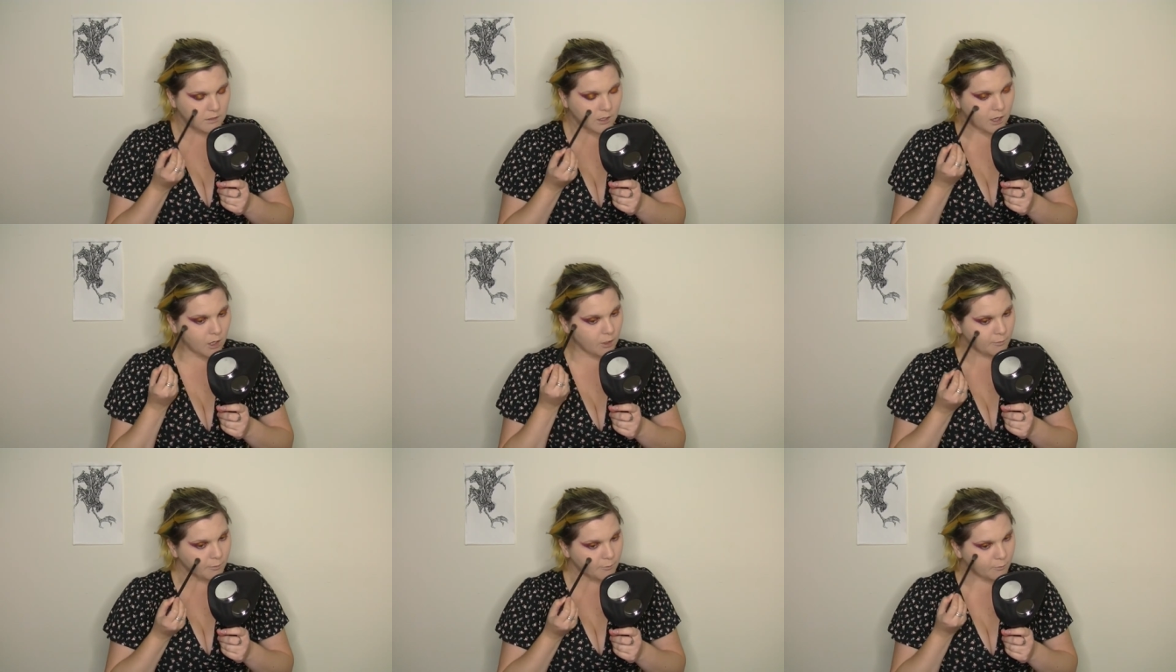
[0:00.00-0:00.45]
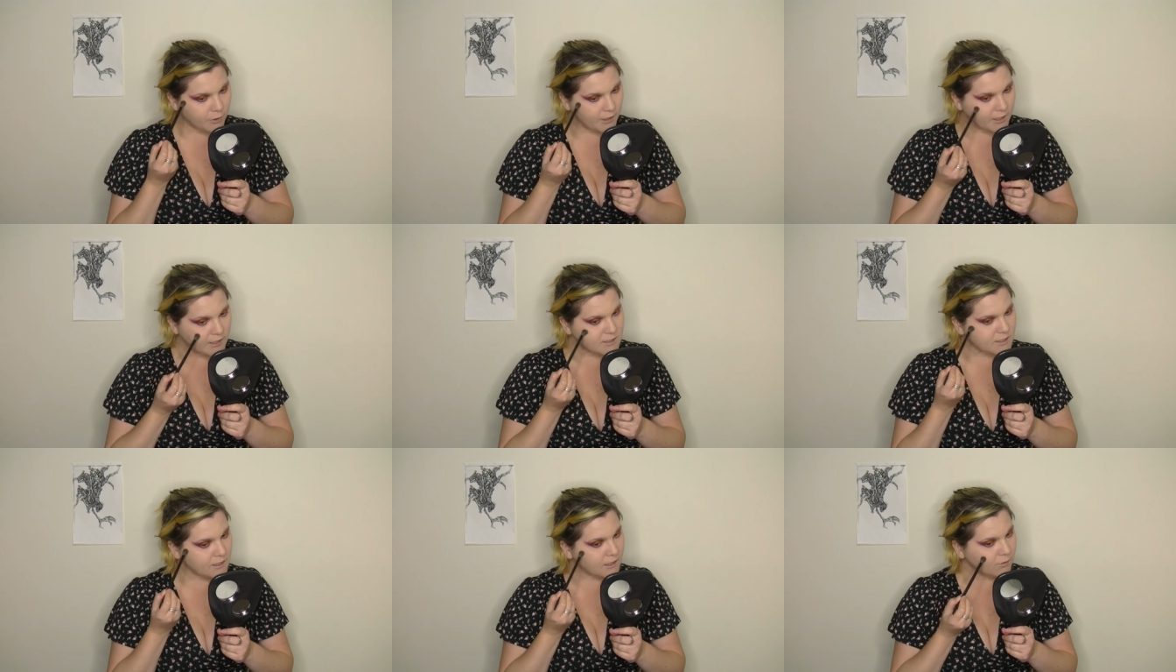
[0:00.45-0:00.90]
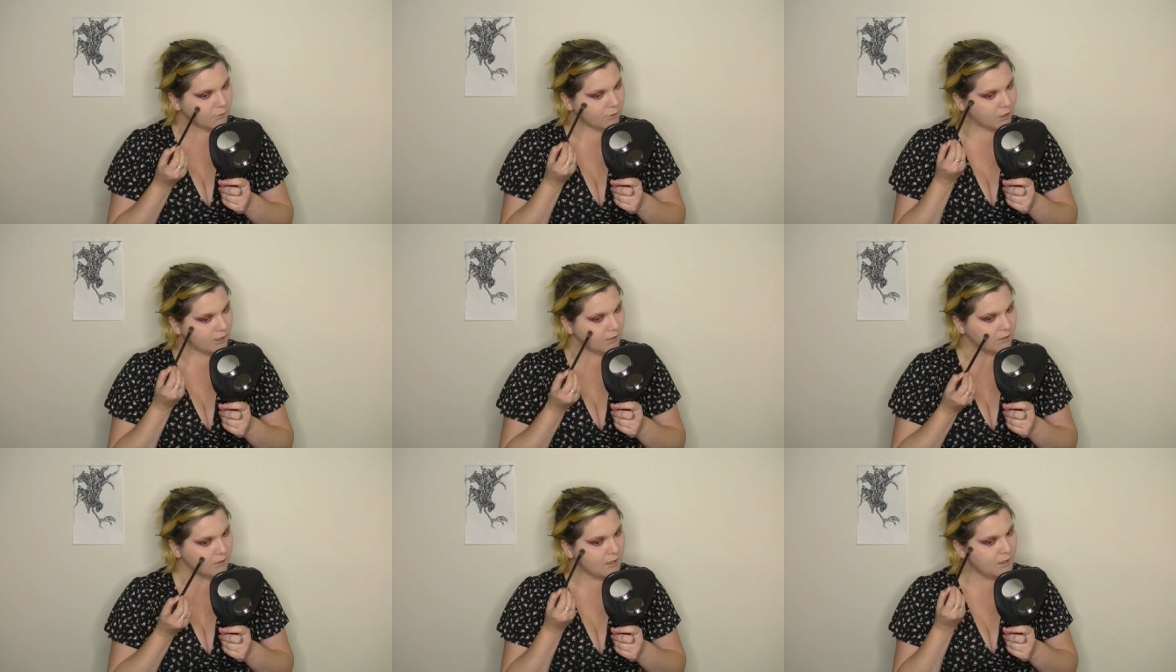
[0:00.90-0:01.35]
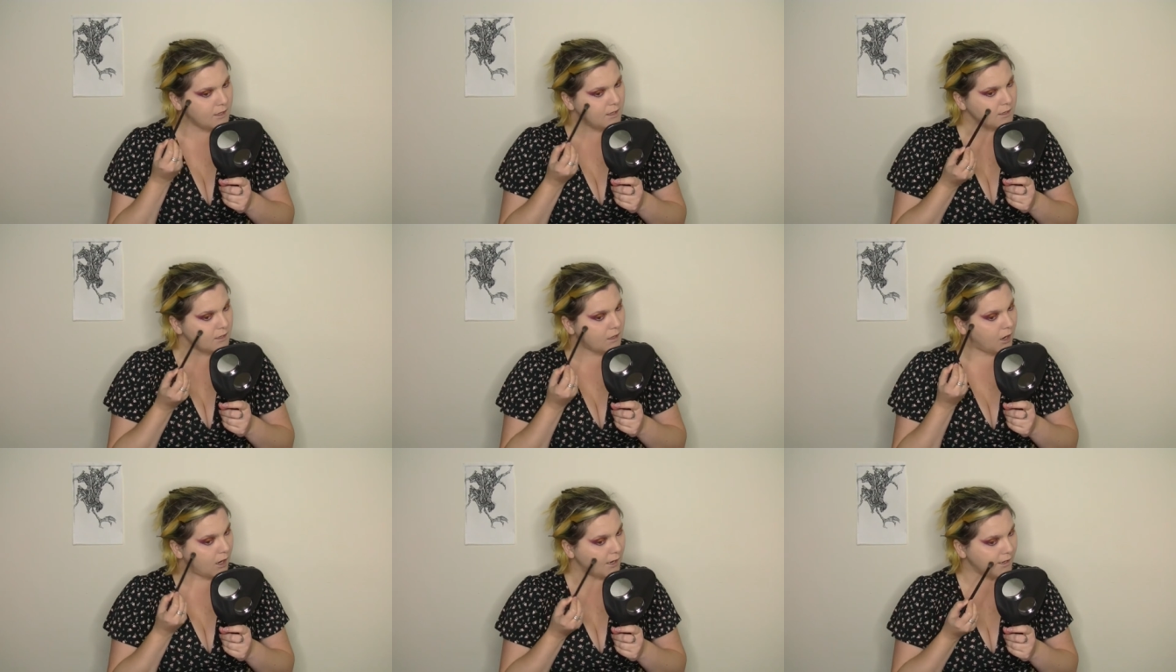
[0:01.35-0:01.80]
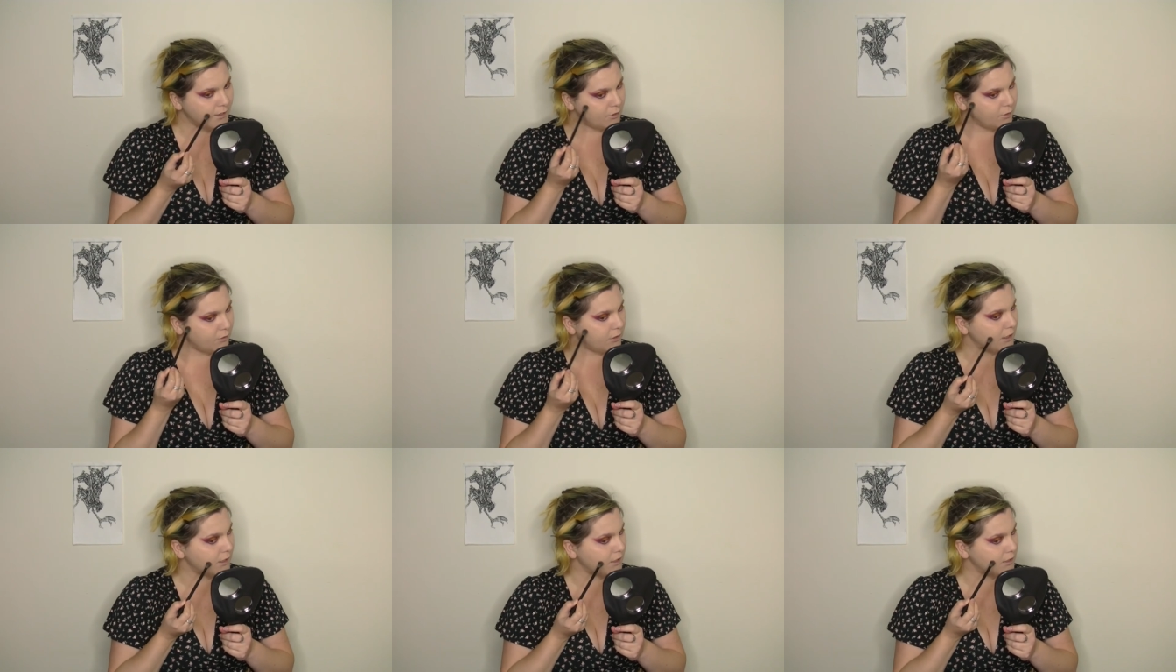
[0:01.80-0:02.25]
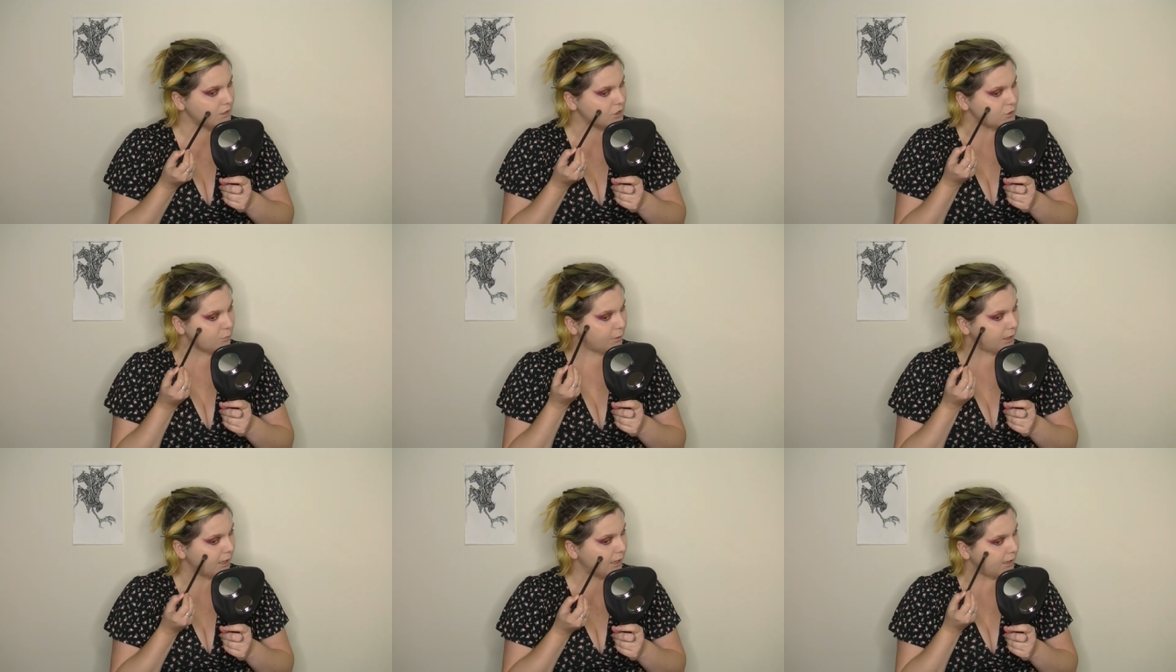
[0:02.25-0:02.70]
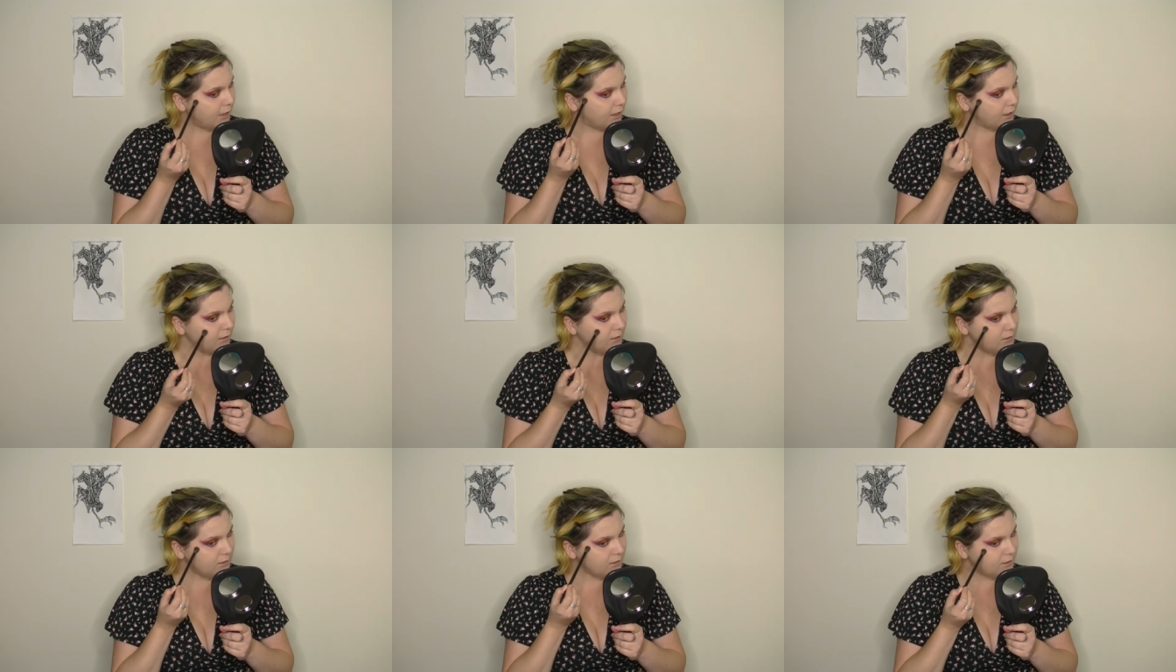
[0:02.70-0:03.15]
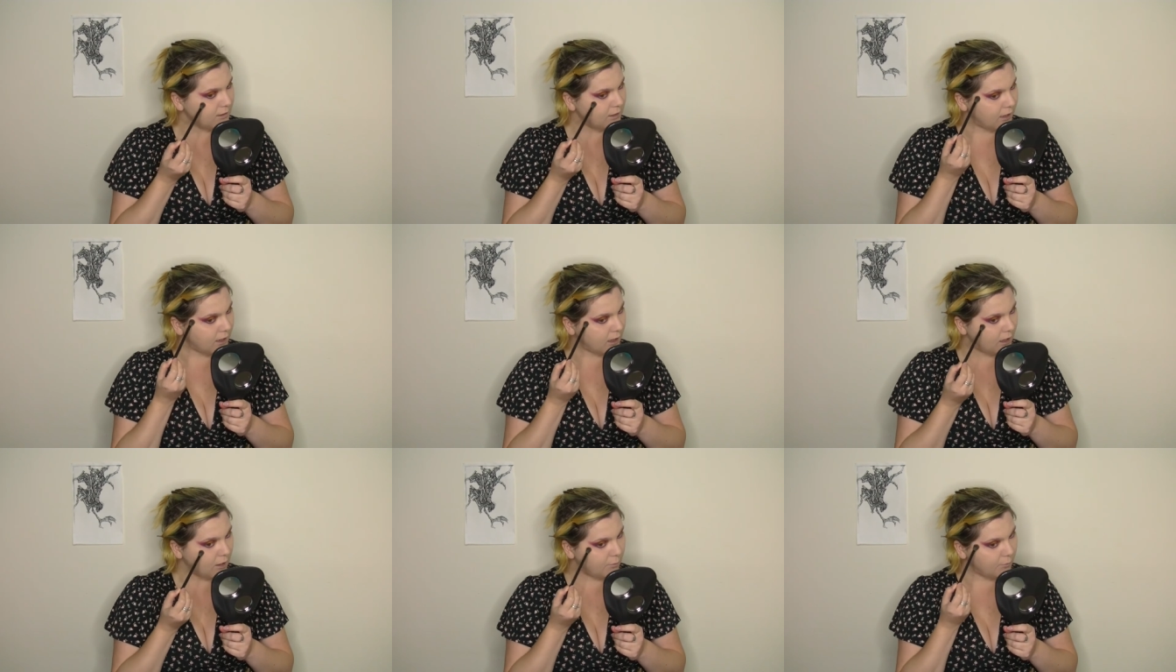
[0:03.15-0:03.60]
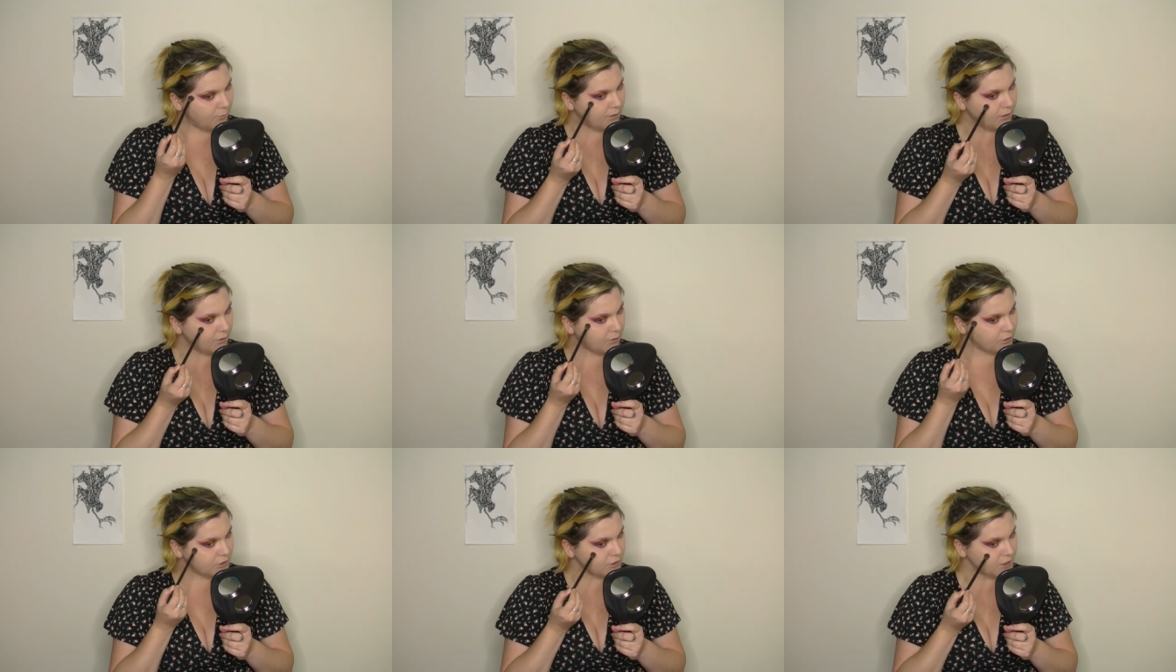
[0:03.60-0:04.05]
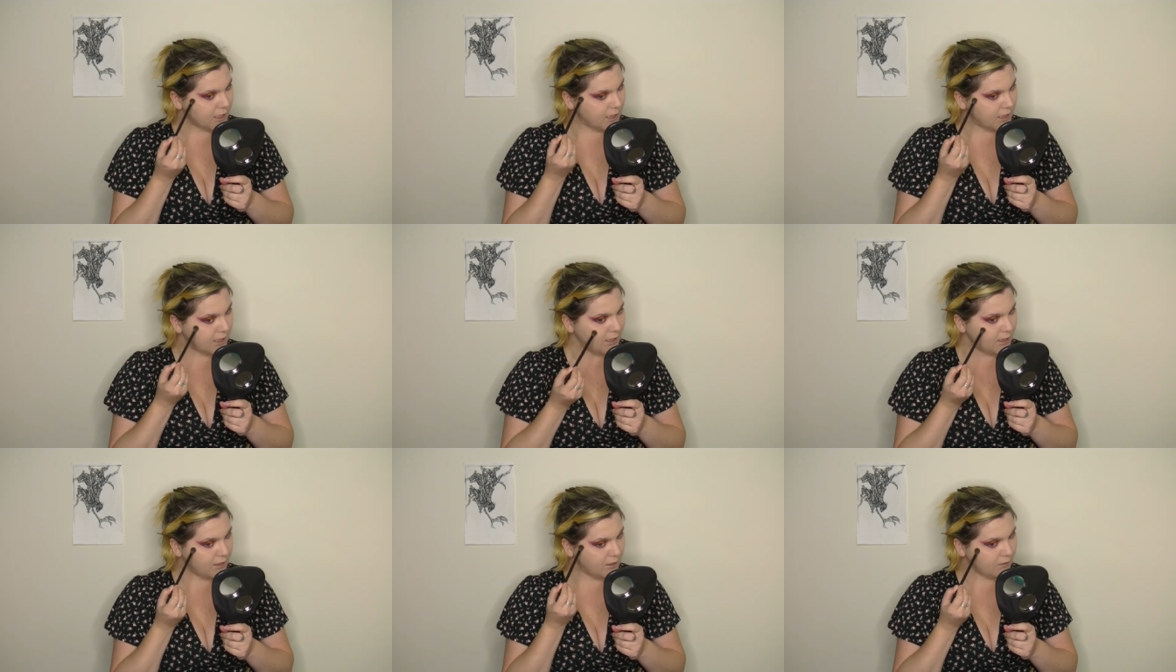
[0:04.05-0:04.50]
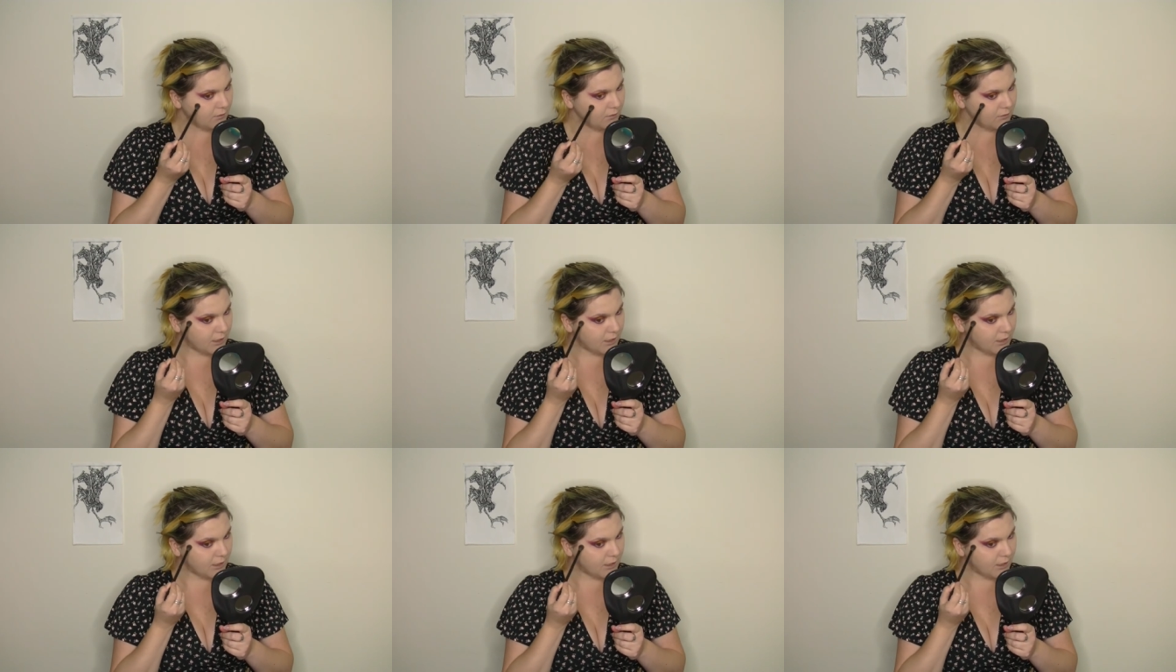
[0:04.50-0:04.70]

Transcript: I hope I'm pronouncing that right, the Ainu in Japan um, because they,